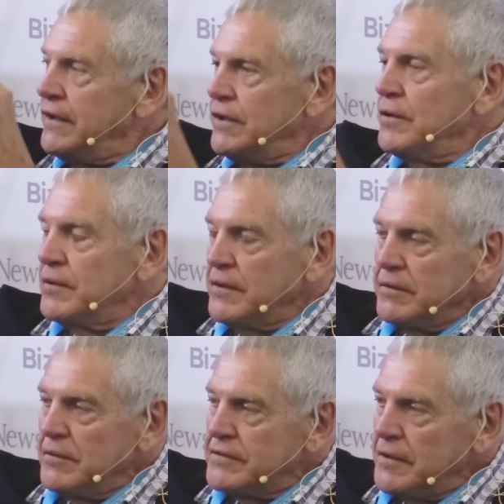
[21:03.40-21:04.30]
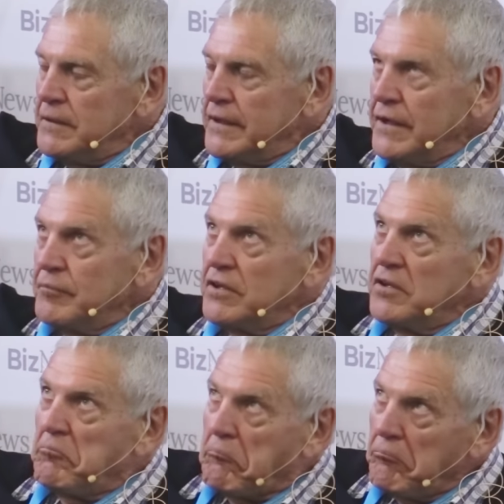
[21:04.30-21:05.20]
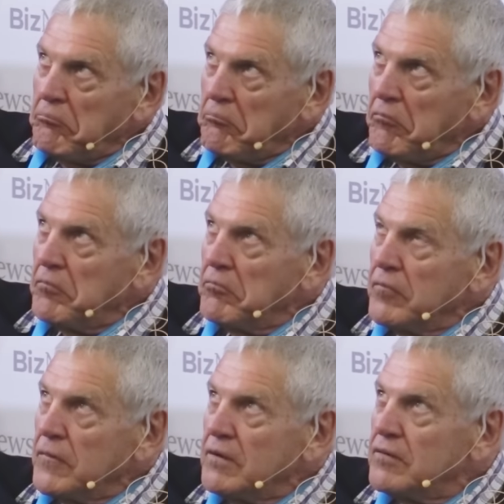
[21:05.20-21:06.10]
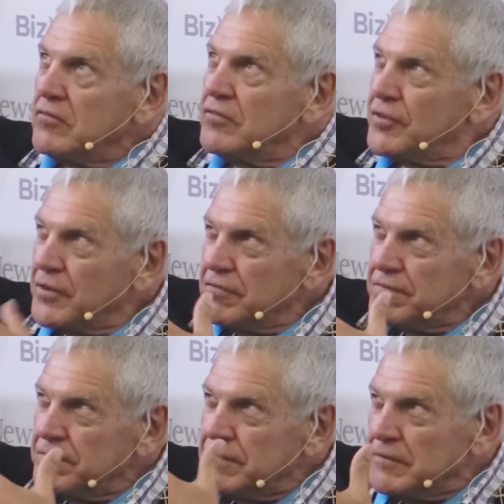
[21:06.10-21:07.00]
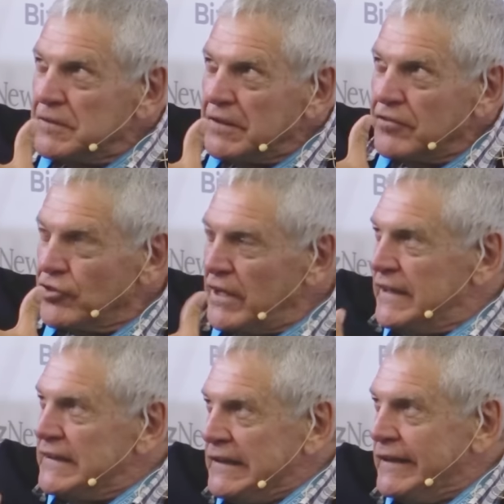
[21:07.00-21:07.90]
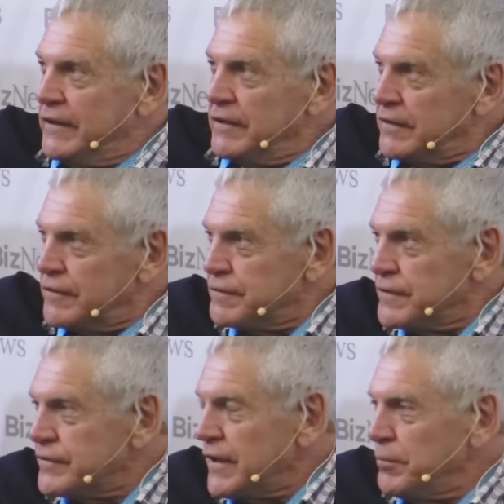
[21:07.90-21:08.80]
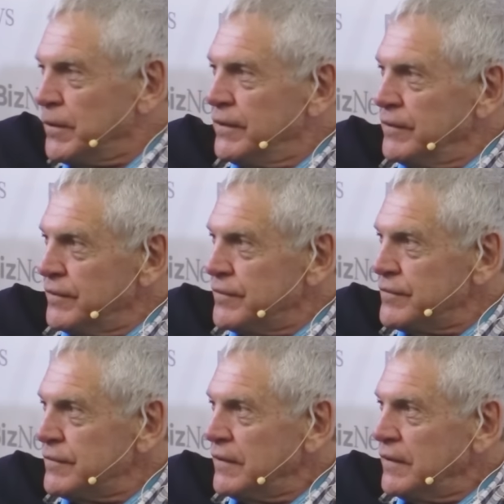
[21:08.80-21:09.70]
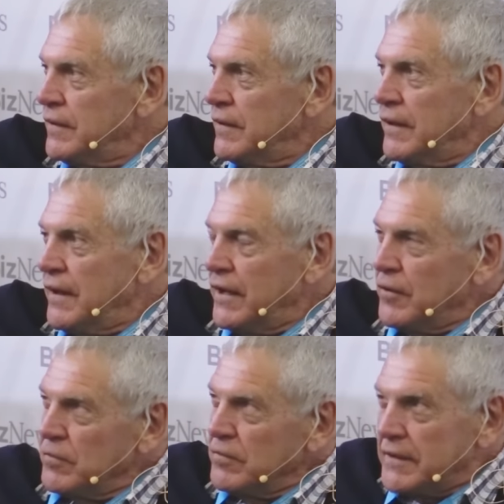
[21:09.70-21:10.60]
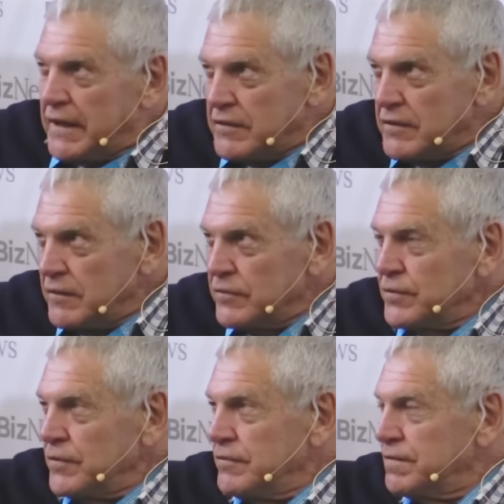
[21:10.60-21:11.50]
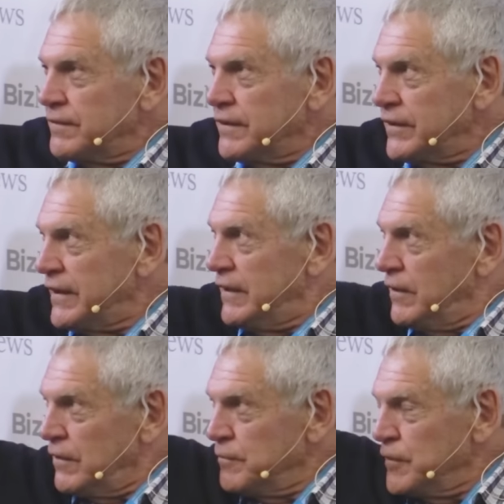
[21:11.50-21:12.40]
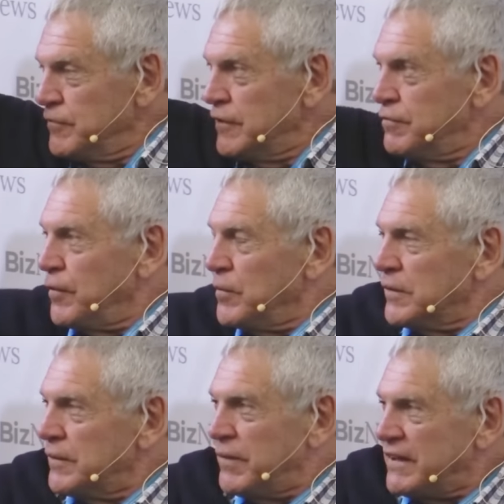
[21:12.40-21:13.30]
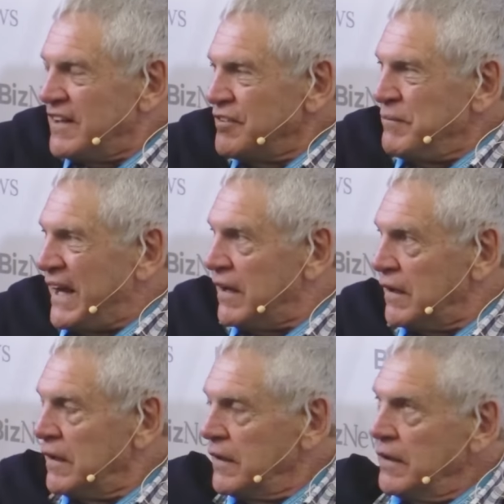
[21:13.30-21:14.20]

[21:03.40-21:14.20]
I know, you know, it's only going to be sort of really clear the first couple of years. And it will get um, sort of grey, you know, moving forward. But it doesn't matter.